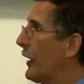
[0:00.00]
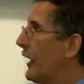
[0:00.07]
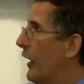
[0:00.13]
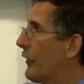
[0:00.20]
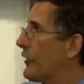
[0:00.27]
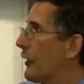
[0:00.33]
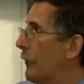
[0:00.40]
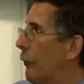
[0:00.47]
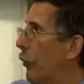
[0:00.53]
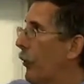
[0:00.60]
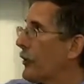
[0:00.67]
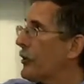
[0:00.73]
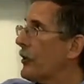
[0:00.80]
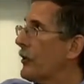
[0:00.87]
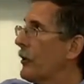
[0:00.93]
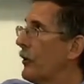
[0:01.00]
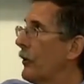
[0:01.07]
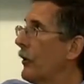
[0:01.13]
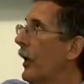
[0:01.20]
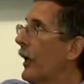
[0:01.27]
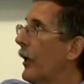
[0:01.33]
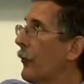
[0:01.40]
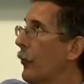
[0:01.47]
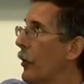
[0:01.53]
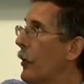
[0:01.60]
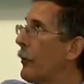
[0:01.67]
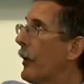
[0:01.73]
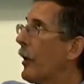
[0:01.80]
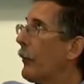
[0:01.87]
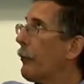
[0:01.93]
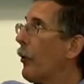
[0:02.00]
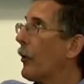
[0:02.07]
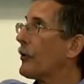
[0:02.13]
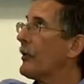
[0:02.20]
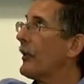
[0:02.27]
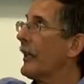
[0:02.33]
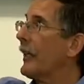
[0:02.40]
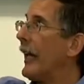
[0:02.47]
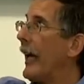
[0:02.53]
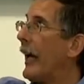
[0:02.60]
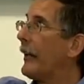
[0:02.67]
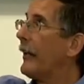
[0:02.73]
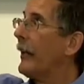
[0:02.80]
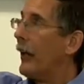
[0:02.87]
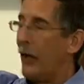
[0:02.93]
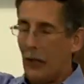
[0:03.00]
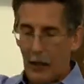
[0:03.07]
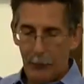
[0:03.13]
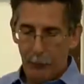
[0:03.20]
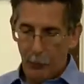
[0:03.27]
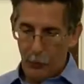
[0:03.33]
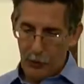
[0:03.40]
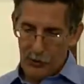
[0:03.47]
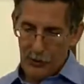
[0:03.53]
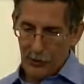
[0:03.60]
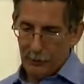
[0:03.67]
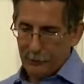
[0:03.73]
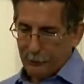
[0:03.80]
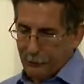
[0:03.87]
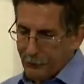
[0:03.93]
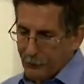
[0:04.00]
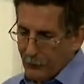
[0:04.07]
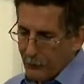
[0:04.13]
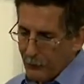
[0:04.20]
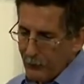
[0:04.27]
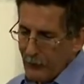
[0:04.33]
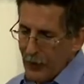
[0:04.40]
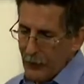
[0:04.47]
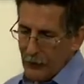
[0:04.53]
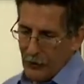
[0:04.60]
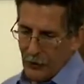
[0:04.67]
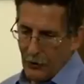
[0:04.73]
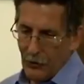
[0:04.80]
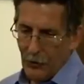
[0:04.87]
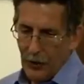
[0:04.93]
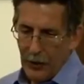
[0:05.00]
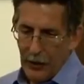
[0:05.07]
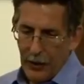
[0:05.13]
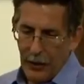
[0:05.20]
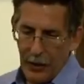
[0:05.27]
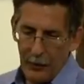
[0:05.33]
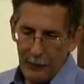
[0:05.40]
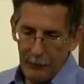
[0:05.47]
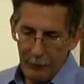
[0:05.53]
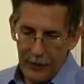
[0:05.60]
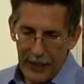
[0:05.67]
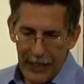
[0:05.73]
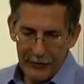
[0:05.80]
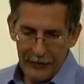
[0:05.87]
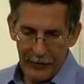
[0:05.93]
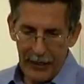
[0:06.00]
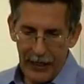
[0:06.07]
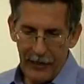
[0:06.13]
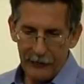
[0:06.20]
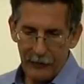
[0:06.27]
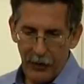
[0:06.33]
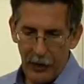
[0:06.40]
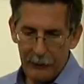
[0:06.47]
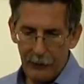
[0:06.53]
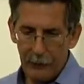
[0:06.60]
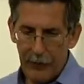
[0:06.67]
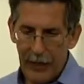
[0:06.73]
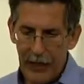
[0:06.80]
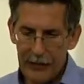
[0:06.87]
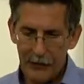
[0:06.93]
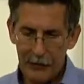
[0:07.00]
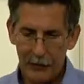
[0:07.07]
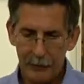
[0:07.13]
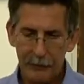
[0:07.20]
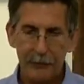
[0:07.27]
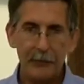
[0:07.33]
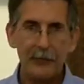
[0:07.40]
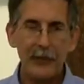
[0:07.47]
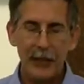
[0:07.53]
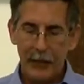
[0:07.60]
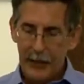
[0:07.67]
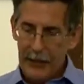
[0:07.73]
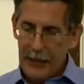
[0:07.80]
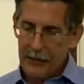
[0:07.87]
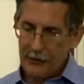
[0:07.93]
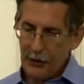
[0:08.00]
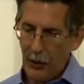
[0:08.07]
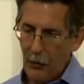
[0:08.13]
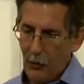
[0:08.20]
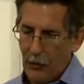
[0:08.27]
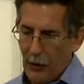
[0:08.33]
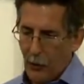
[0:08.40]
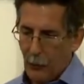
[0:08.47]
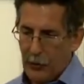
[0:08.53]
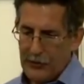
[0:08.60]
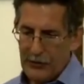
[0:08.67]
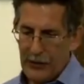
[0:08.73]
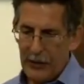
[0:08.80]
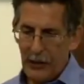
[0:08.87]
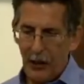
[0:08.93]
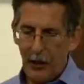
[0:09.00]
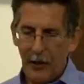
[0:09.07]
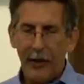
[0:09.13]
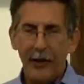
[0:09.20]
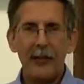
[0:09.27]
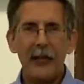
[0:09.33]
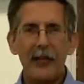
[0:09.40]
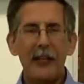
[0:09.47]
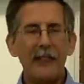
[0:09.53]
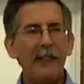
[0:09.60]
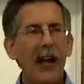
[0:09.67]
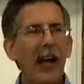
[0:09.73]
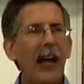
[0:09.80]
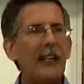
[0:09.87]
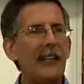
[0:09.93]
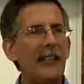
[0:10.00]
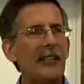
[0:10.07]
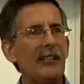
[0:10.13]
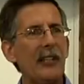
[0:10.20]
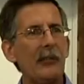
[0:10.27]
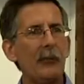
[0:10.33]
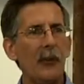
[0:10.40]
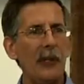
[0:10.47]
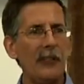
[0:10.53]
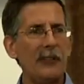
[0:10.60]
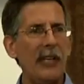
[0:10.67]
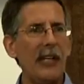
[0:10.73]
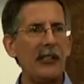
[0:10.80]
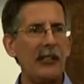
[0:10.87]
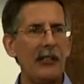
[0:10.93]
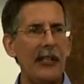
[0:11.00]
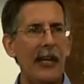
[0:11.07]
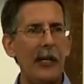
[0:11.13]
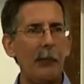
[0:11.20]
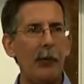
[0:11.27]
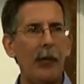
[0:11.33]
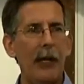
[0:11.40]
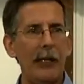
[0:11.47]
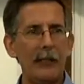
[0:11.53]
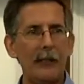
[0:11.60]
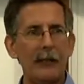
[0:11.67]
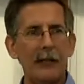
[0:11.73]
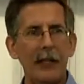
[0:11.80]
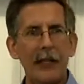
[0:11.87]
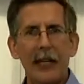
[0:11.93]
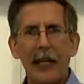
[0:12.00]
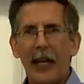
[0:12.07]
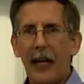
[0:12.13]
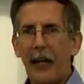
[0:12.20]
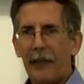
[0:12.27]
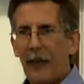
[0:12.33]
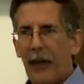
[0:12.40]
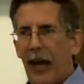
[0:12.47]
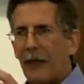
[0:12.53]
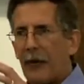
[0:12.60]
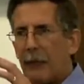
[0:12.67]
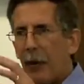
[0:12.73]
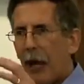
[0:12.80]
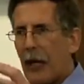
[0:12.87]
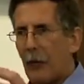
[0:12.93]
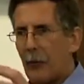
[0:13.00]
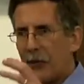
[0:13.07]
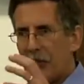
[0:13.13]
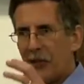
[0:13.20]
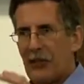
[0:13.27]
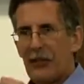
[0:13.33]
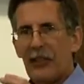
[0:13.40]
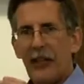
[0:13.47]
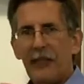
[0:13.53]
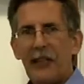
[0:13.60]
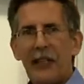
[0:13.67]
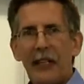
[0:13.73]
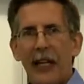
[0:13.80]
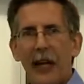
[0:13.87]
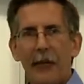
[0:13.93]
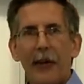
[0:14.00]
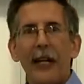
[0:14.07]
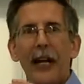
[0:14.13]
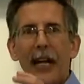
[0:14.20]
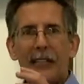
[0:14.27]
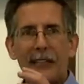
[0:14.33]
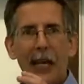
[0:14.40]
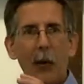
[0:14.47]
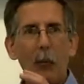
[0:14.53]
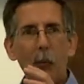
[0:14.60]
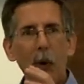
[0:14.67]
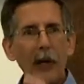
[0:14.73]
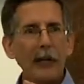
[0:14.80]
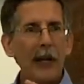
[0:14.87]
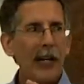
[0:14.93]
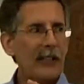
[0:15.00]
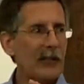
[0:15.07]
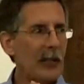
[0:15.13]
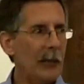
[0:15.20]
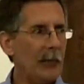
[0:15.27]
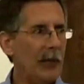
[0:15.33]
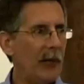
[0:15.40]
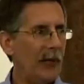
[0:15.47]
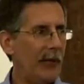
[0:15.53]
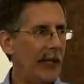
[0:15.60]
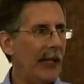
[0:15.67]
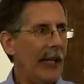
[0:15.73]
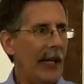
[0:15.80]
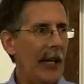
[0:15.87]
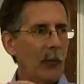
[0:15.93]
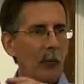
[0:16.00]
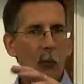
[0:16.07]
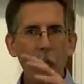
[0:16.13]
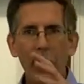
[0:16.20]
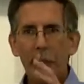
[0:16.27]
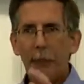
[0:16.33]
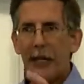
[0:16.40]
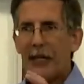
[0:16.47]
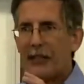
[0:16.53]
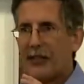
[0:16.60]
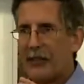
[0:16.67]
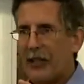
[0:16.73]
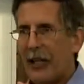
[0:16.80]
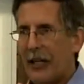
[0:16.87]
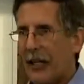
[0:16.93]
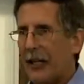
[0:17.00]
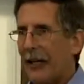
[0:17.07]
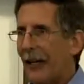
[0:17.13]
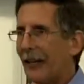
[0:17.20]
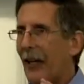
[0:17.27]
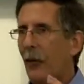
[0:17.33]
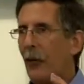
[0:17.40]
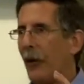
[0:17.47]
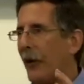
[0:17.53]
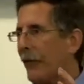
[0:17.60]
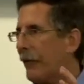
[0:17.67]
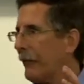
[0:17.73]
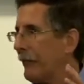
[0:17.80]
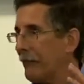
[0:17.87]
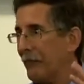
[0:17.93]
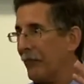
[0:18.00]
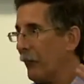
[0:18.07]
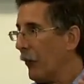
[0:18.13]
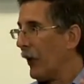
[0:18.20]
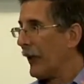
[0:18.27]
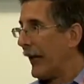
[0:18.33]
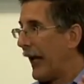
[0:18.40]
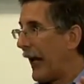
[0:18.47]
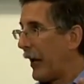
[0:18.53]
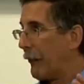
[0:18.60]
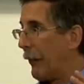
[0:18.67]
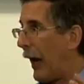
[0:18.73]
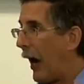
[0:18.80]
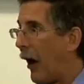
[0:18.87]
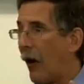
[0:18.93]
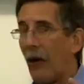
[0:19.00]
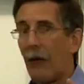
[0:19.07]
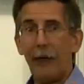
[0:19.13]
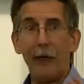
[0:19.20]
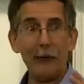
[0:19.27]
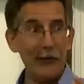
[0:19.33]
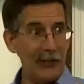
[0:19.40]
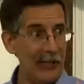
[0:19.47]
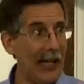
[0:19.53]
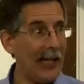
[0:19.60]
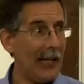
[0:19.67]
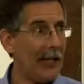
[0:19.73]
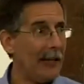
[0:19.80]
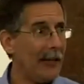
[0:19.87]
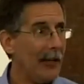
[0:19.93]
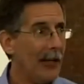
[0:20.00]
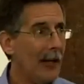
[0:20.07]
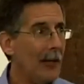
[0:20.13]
So he gives the portion to Reuben, a portion to Gad, and a portion to uh, Manasseh, the half tribe of Manasseh. And so we see the divine decentralization take place. If everybody was just living together as that one nice community in one big city, they would have really had a powerful city,